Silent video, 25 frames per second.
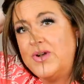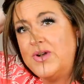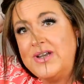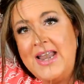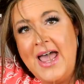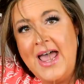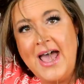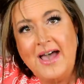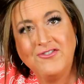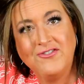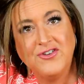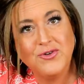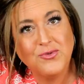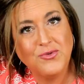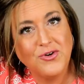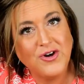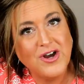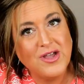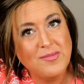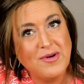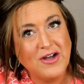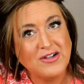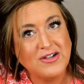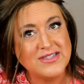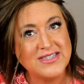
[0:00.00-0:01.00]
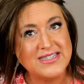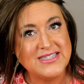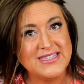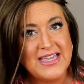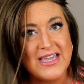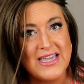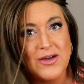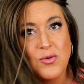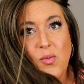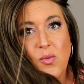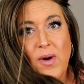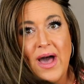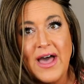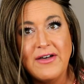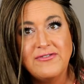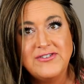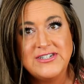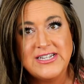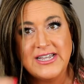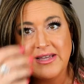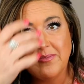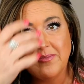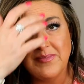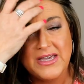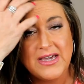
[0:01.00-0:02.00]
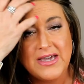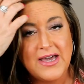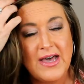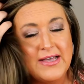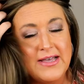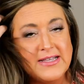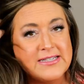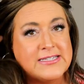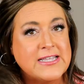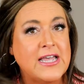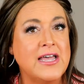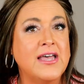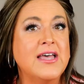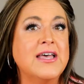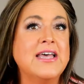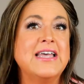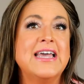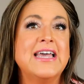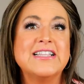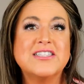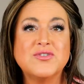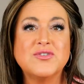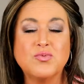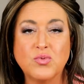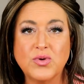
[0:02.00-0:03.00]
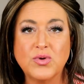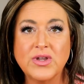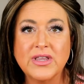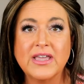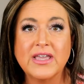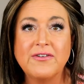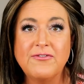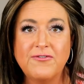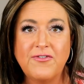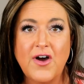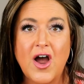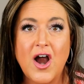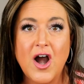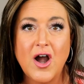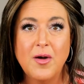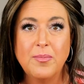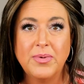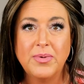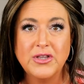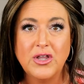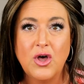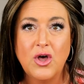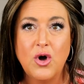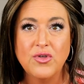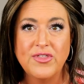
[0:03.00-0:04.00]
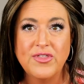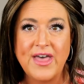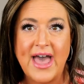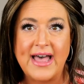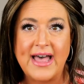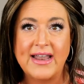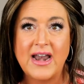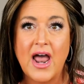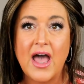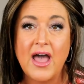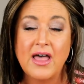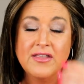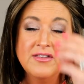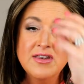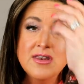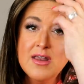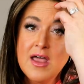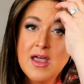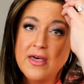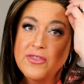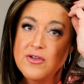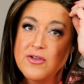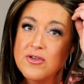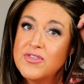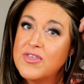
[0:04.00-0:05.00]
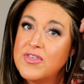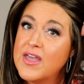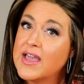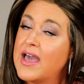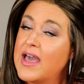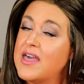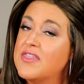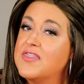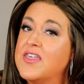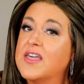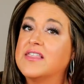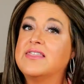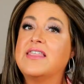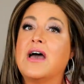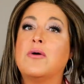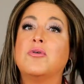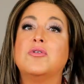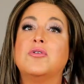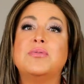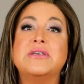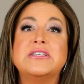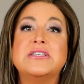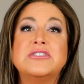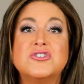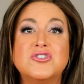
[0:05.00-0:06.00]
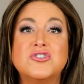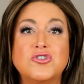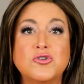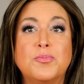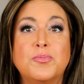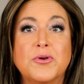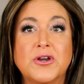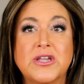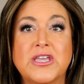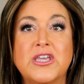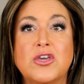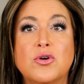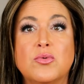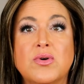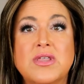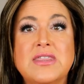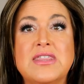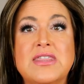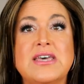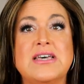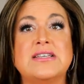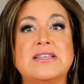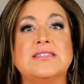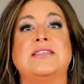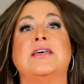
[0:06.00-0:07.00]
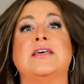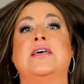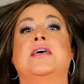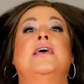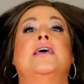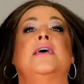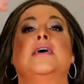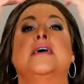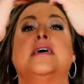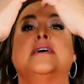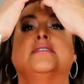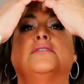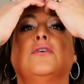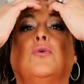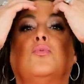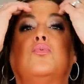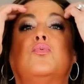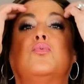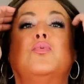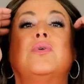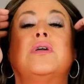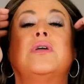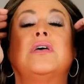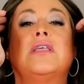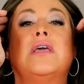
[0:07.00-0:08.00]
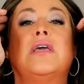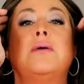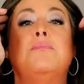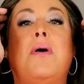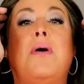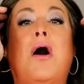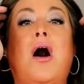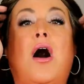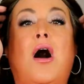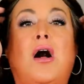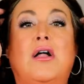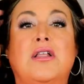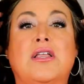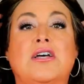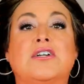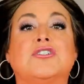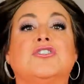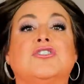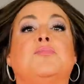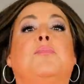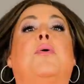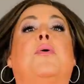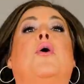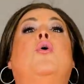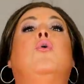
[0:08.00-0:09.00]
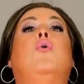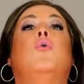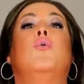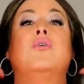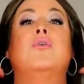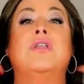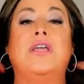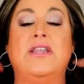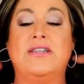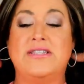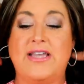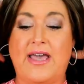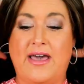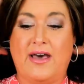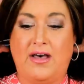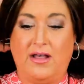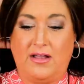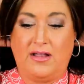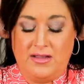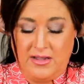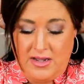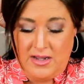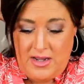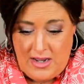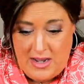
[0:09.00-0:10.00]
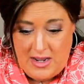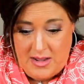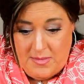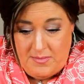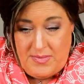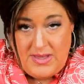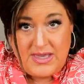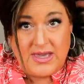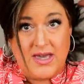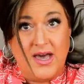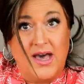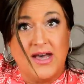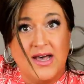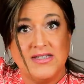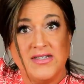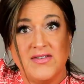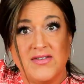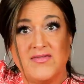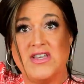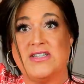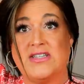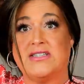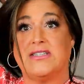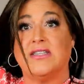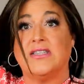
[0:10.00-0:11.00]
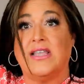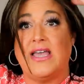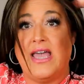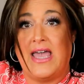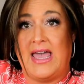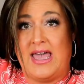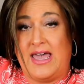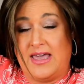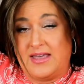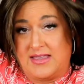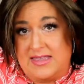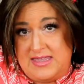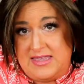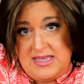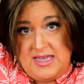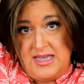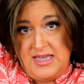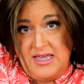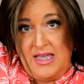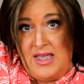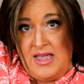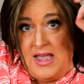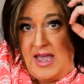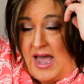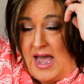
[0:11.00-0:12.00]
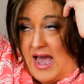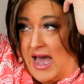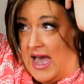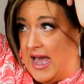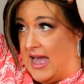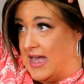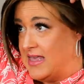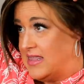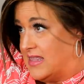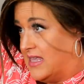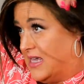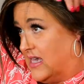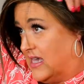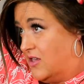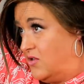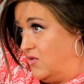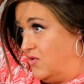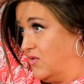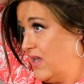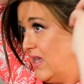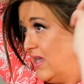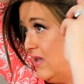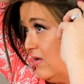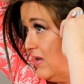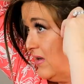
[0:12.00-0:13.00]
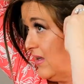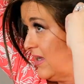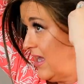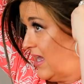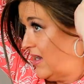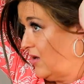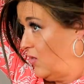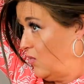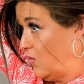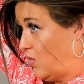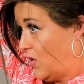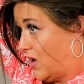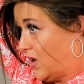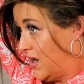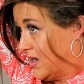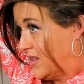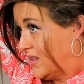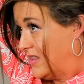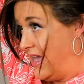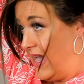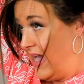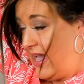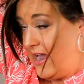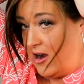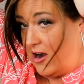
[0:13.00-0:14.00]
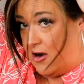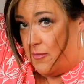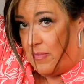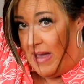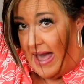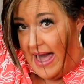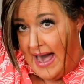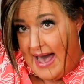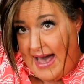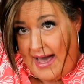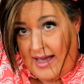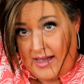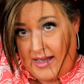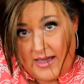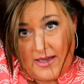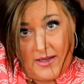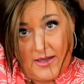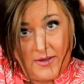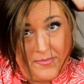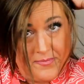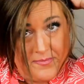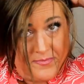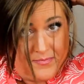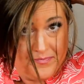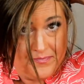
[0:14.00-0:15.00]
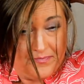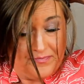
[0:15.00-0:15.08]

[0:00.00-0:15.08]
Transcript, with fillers: you wouldn't have to worry about seeing wefting because it's really far below that. Another thing I think that would be super cute with this is a really polished ponytail. Because of this length, I think you can kind of work the hair back.